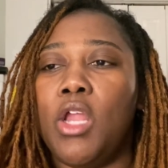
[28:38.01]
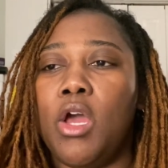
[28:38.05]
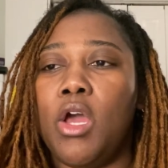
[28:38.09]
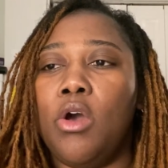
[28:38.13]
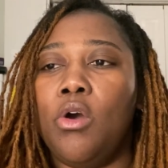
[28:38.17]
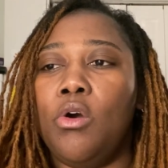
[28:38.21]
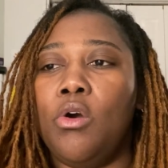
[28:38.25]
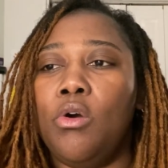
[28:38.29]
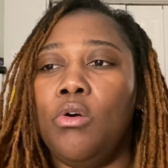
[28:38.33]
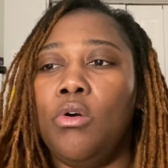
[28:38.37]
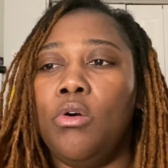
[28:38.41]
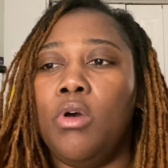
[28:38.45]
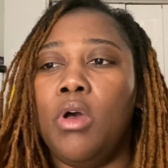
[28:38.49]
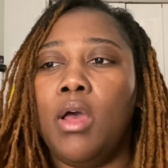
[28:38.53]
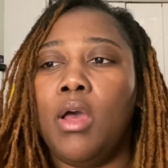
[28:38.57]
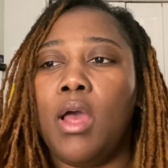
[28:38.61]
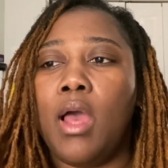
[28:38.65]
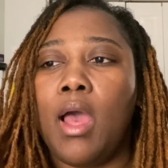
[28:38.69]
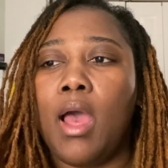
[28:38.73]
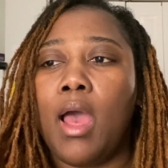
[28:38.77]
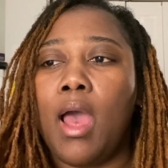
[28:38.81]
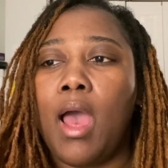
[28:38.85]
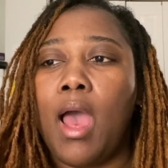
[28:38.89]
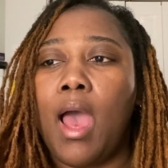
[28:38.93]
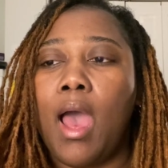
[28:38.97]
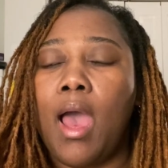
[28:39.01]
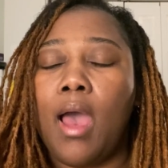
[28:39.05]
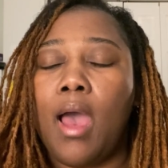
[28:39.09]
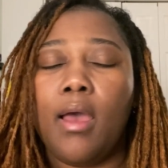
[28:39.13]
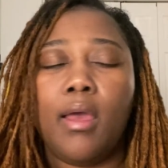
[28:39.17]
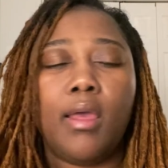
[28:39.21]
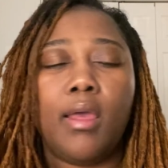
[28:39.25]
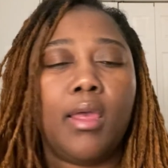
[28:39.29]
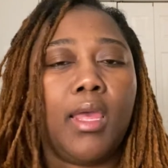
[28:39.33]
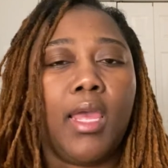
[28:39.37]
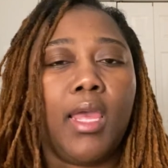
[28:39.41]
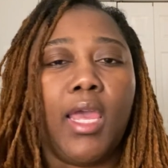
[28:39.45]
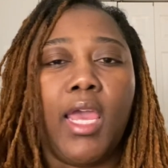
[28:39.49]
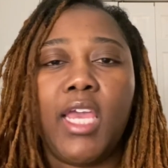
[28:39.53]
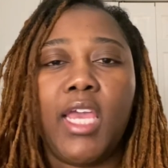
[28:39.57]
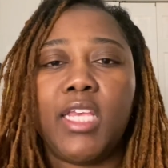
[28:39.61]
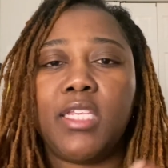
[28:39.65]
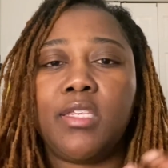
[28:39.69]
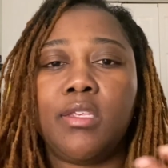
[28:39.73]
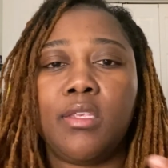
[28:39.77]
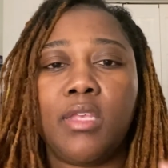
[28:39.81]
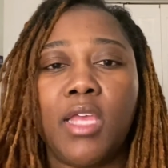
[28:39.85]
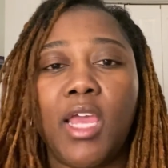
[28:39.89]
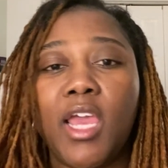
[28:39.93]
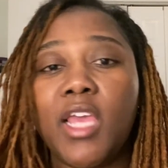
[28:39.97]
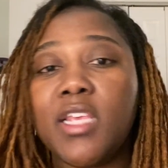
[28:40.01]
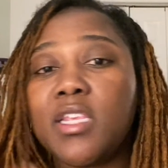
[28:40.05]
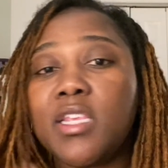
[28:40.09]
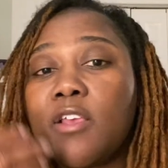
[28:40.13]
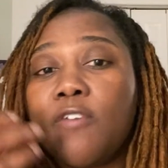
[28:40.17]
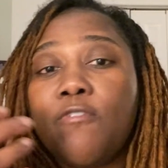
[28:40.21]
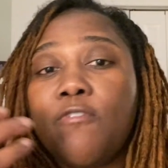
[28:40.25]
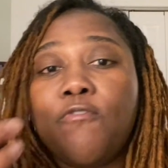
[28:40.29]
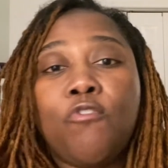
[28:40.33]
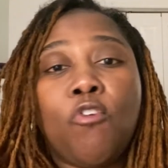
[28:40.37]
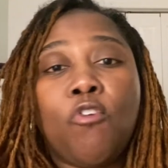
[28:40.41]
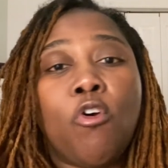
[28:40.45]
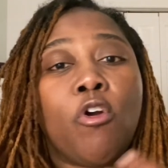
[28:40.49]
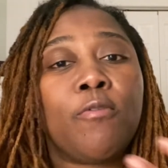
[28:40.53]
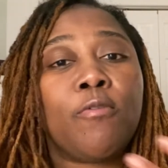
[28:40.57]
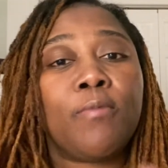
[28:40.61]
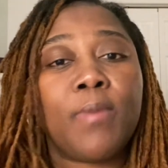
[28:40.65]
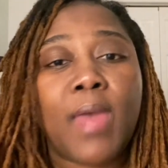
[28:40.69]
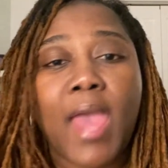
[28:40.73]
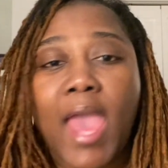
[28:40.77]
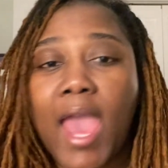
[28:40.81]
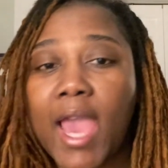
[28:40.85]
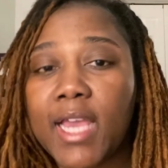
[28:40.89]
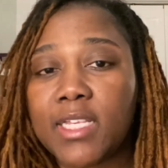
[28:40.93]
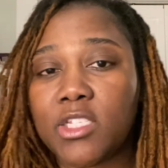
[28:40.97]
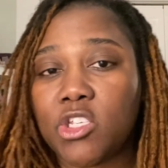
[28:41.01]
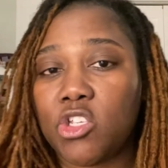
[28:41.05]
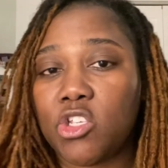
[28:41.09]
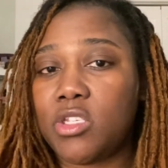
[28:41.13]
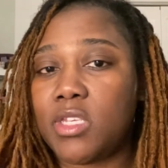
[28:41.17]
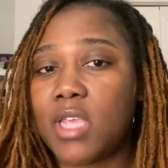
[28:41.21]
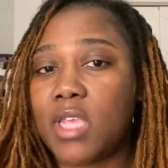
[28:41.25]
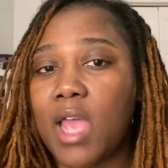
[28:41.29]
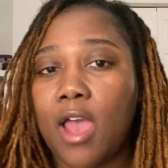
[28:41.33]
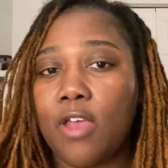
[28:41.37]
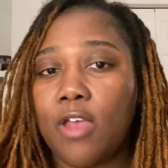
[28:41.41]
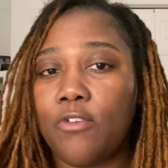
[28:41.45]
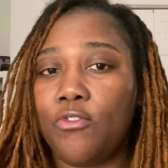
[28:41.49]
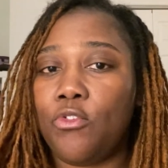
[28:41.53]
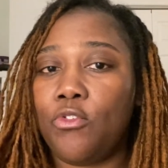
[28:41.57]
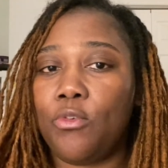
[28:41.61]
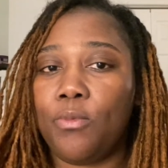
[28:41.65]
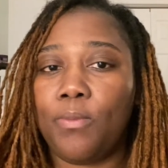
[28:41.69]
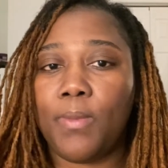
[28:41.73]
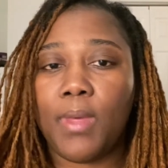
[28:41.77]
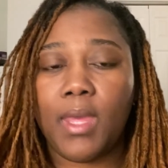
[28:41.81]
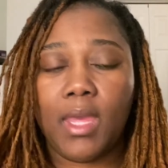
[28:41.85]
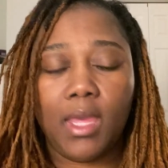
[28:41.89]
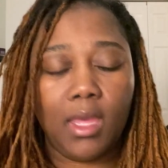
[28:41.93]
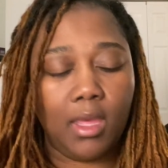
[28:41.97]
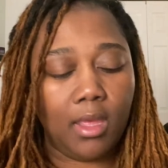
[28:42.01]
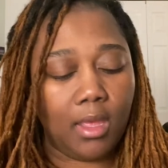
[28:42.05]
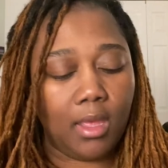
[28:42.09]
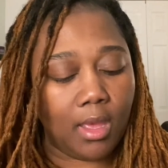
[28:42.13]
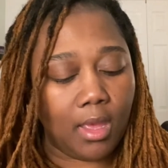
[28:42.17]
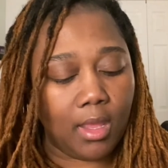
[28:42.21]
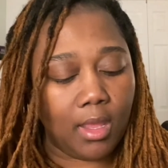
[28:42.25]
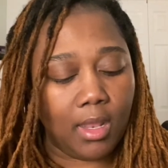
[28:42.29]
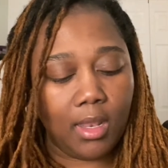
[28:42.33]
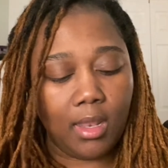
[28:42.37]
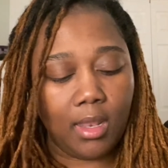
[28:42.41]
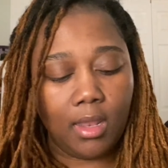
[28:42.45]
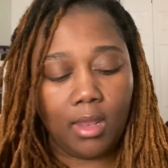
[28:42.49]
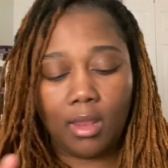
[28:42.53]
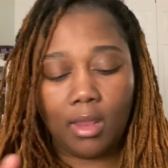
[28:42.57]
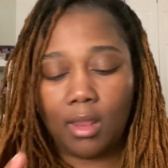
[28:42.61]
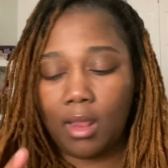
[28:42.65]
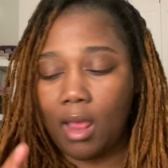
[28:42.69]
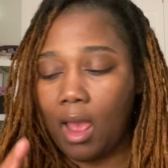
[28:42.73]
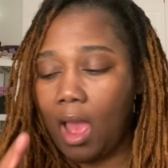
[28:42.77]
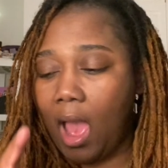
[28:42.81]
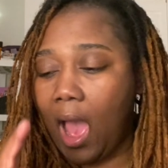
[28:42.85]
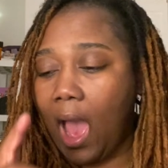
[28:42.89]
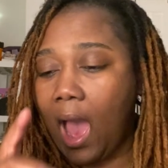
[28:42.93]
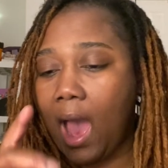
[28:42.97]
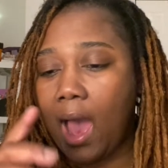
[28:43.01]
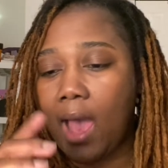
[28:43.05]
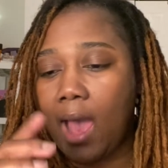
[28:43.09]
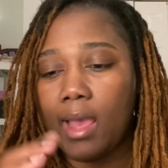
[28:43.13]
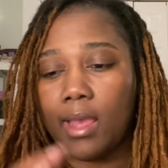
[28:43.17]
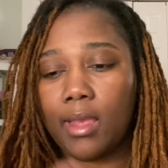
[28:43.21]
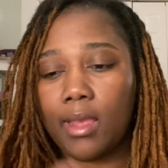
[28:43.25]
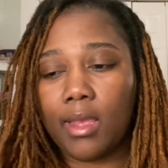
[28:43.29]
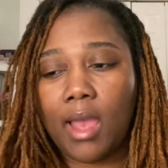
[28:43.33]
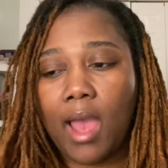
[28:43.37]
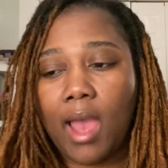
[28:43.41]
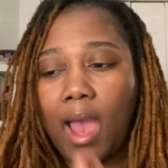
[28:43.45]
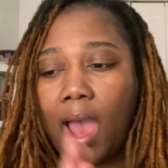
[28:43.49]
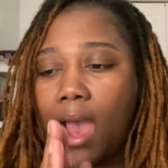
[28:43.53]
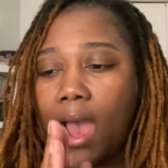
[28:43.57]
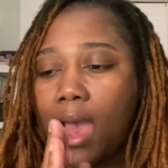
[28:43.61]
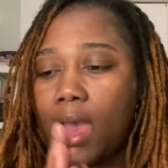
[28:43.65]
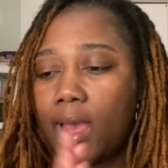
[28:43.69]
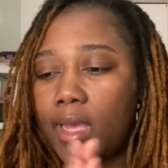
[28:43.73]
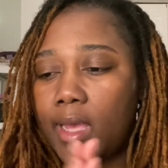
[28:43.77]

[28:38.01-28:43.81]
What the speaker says: you know, it's a form of exercise for me. I